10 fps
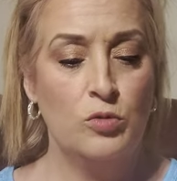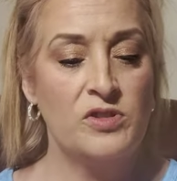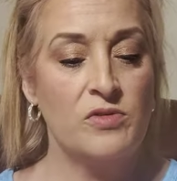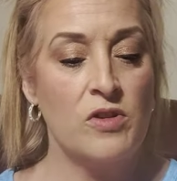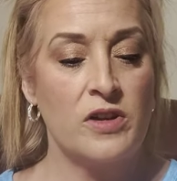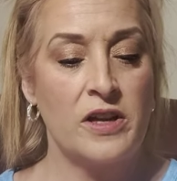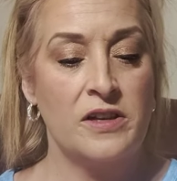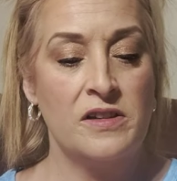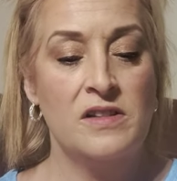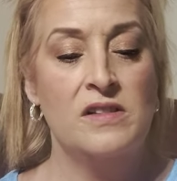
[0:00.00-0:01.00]
Oops, wrong
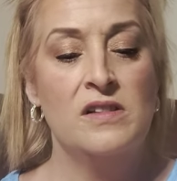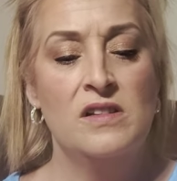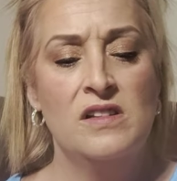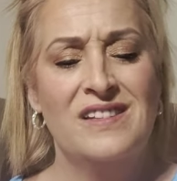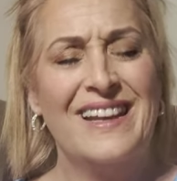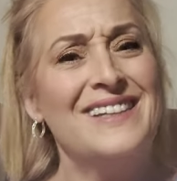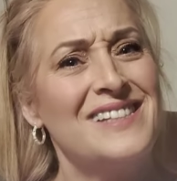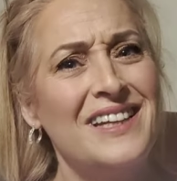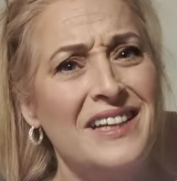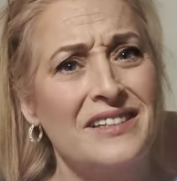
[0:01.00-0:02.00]
end.
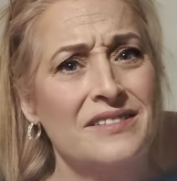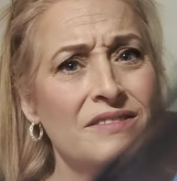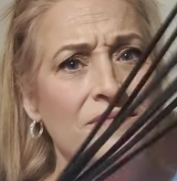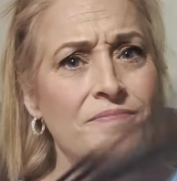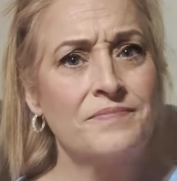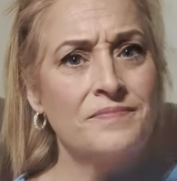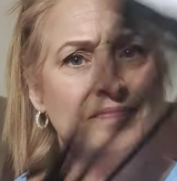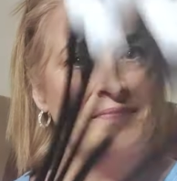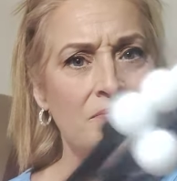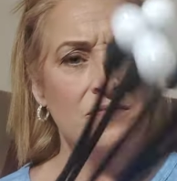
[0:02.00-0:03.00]
That's it.
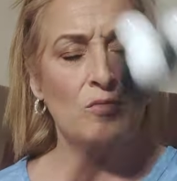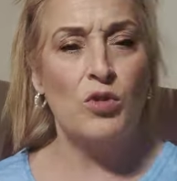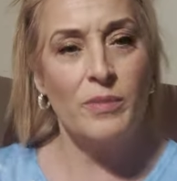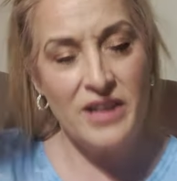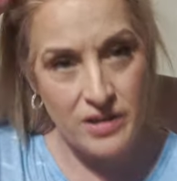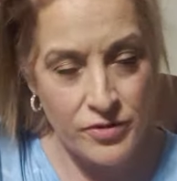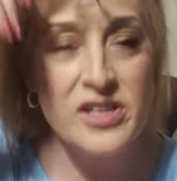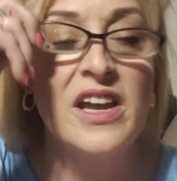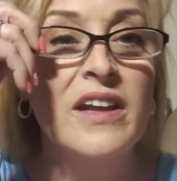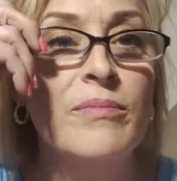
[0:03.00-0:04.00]
Where am I at
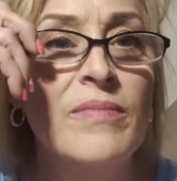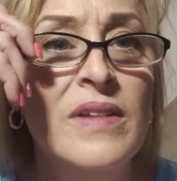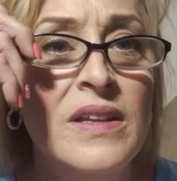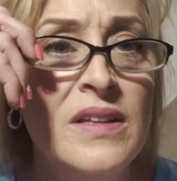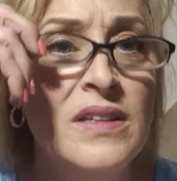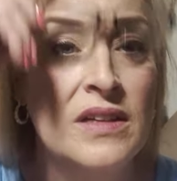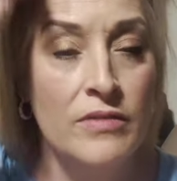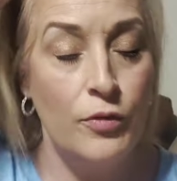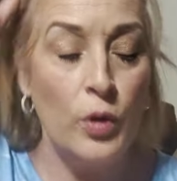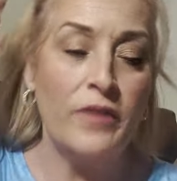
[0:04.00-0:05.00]
for time?
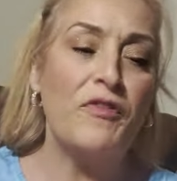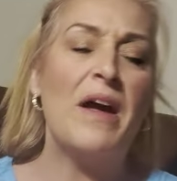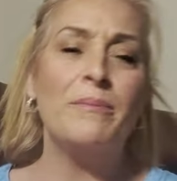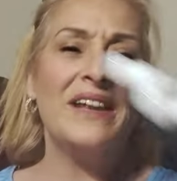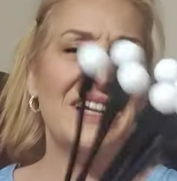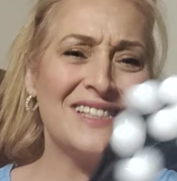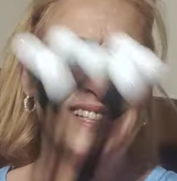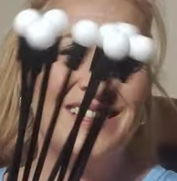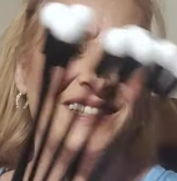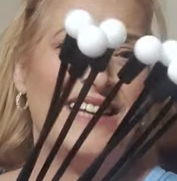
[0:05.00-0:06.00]
45
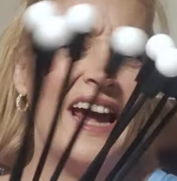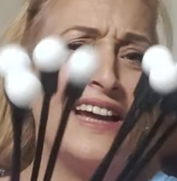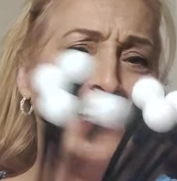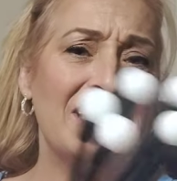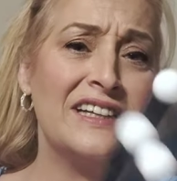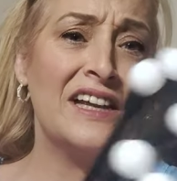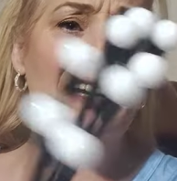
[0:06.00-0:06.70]
minutes, yay!